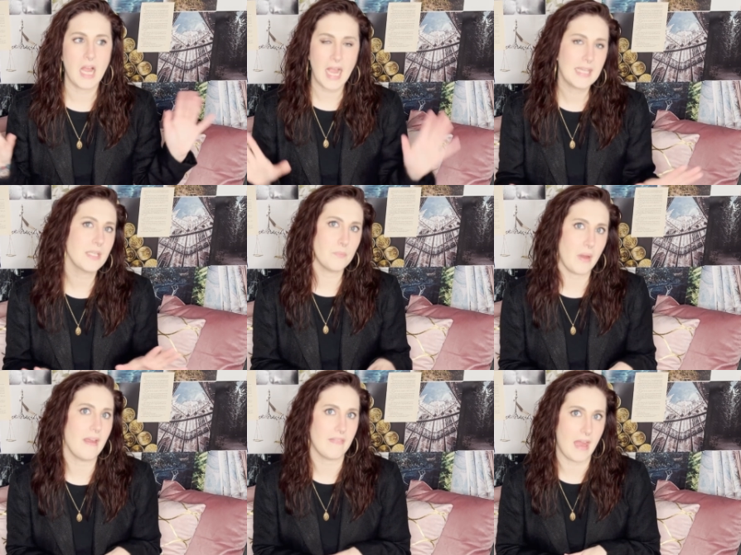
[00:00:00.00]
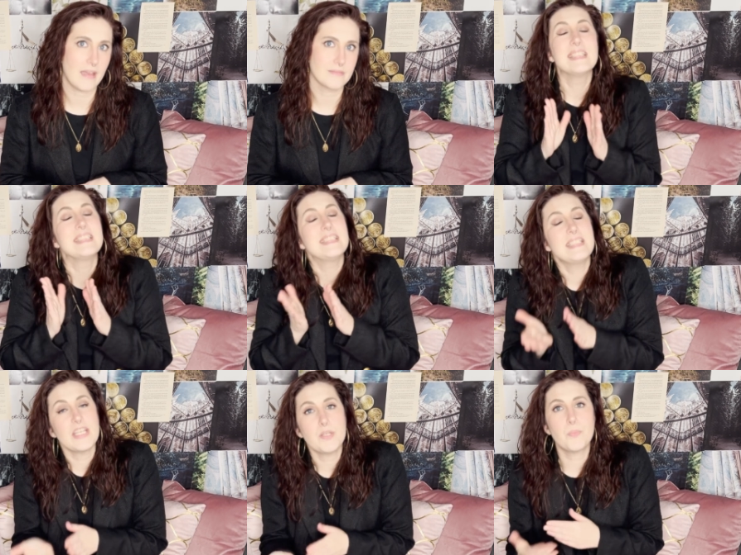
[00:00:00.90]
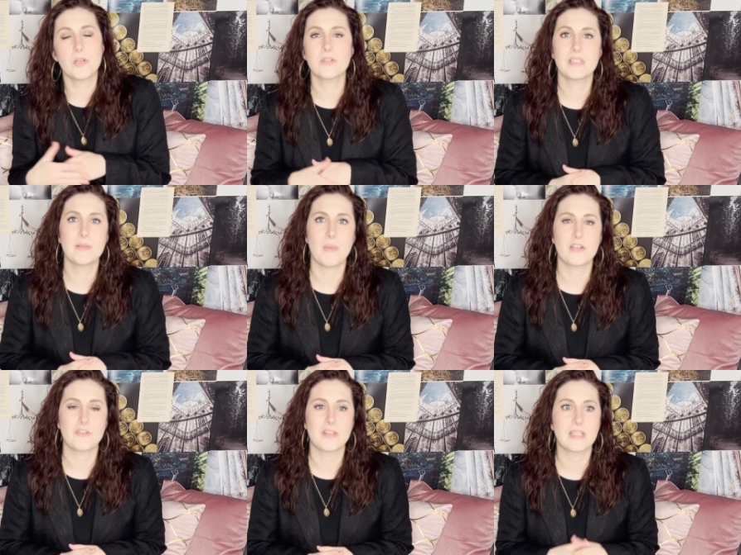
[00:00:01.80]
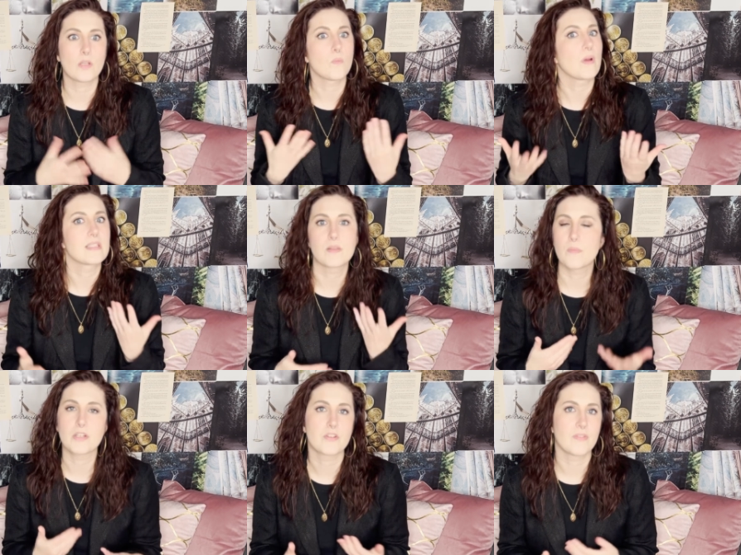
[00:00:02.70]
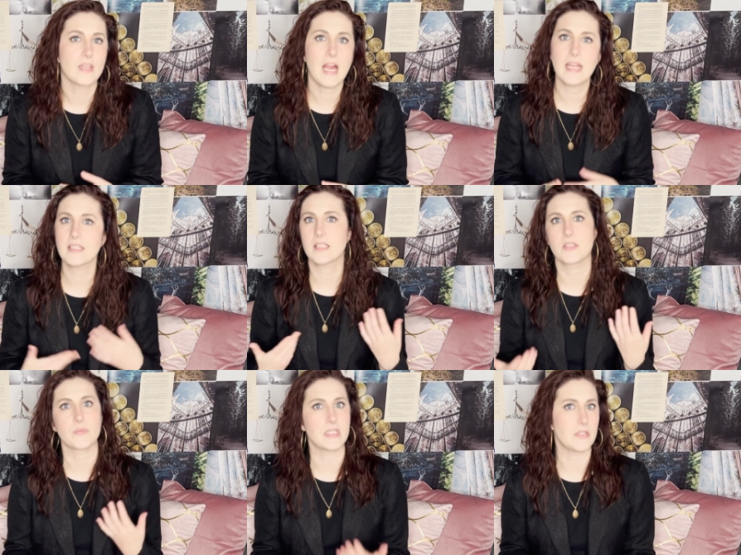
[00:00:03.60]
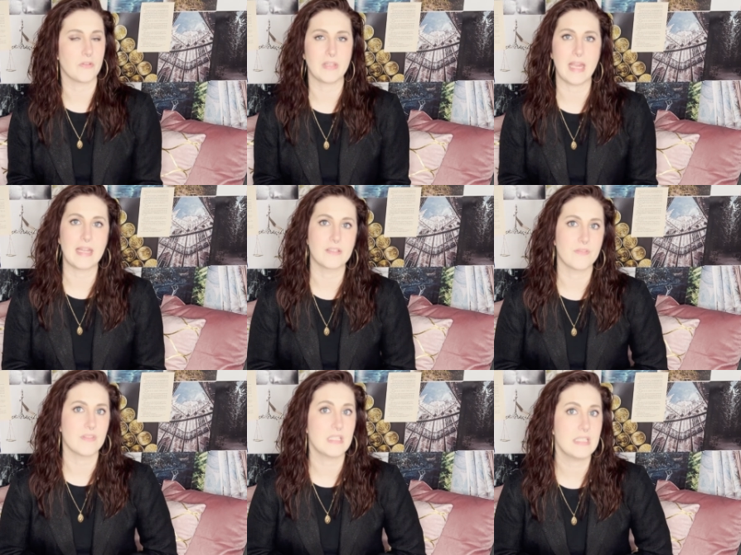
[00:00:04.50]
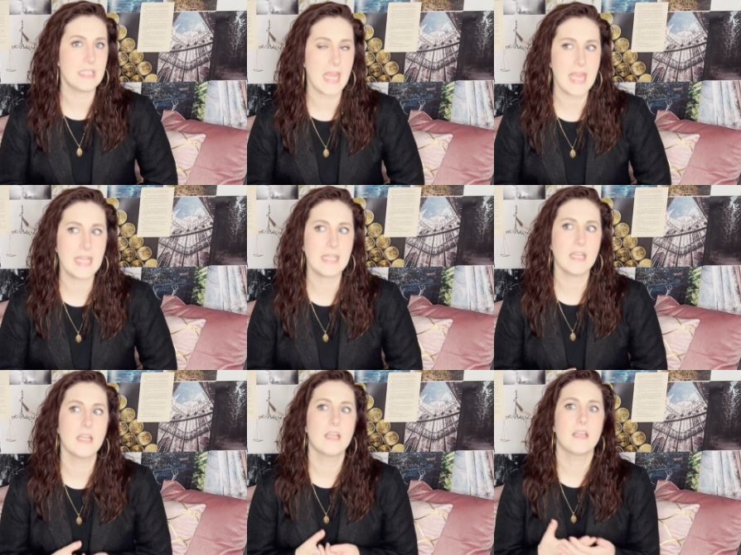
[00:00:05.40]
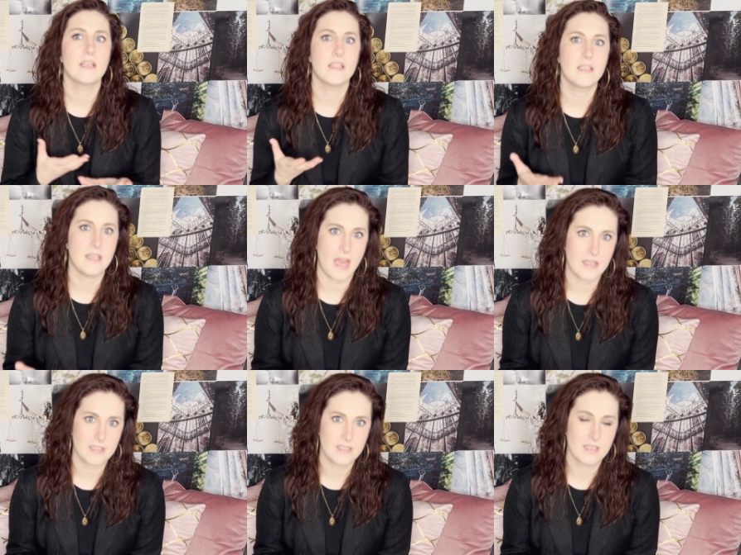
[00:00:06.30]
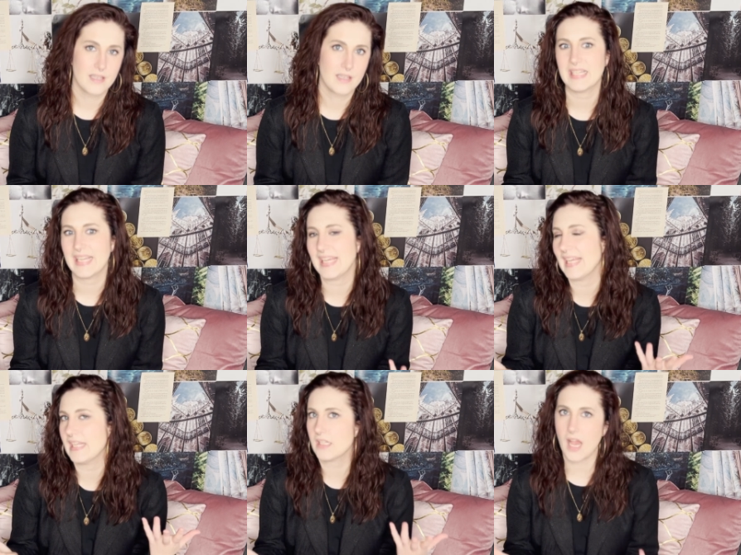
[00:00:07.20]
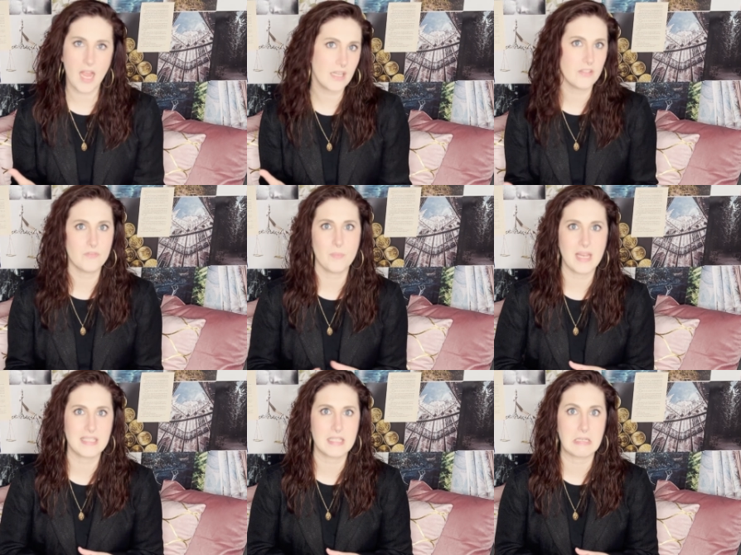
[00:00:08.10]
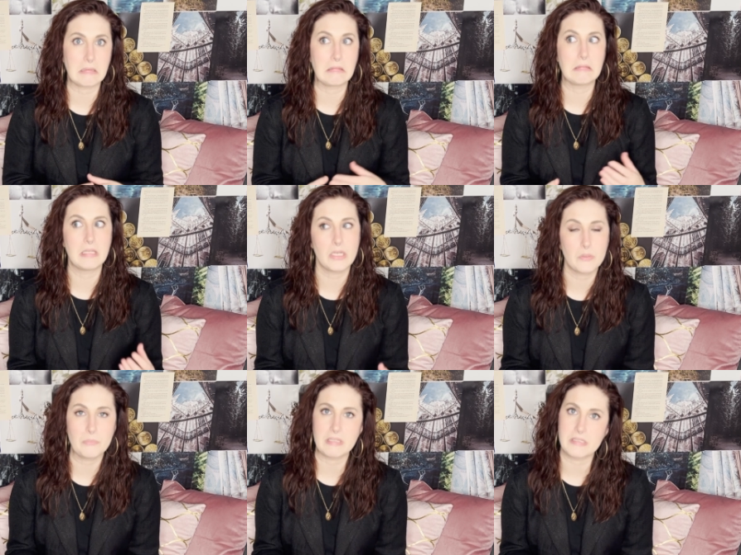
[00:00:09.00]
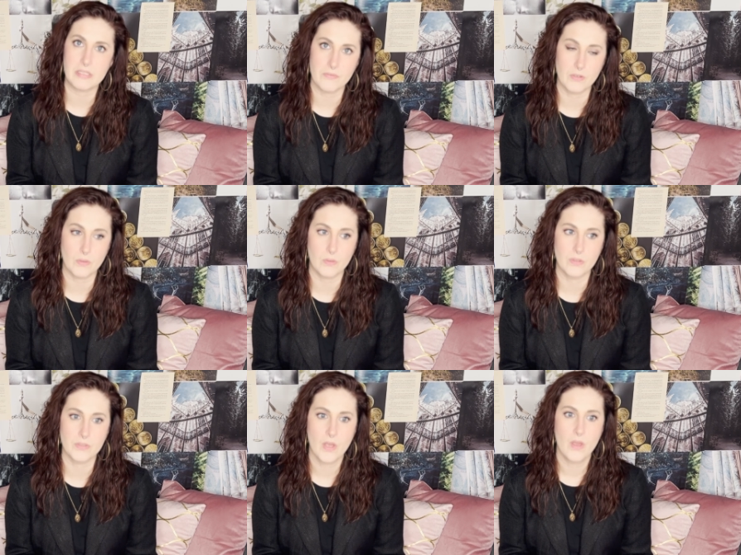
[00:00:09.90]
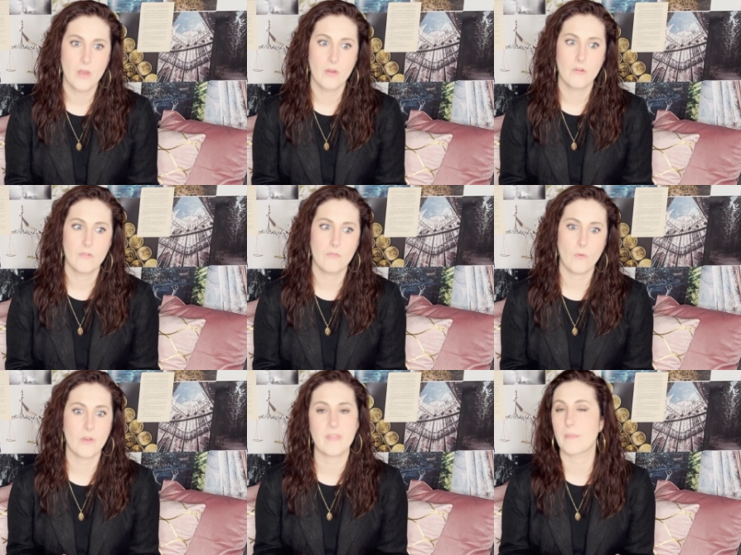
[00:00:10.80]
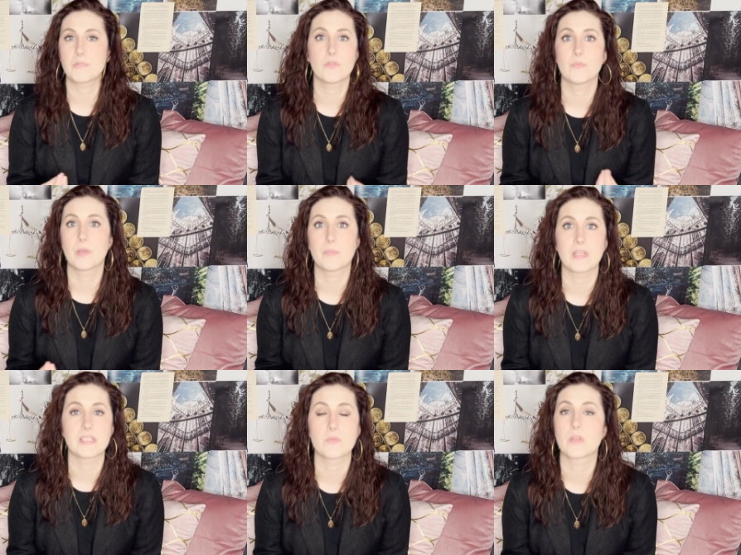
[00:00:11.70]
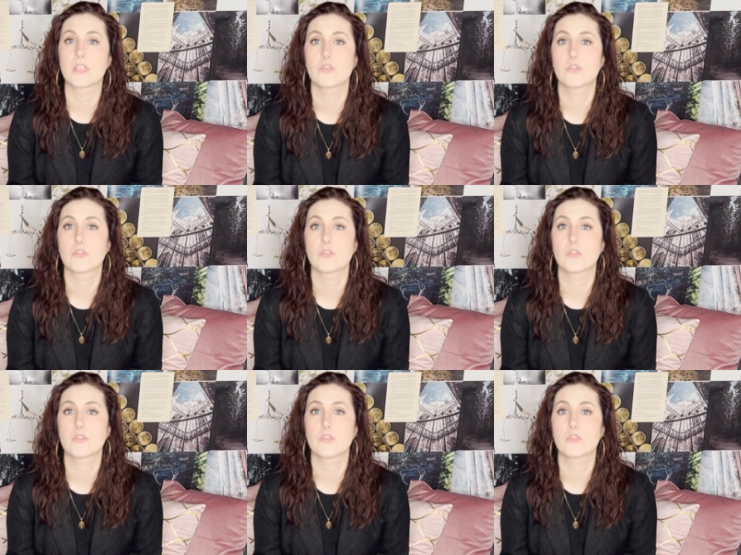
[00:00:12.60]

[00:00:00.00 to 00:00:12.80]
I can buy that. Did Percy mention that there wasn't much of a line because it was near the end of the day? Yes. It kind of makes it a little bit difficult for them to have been placed with a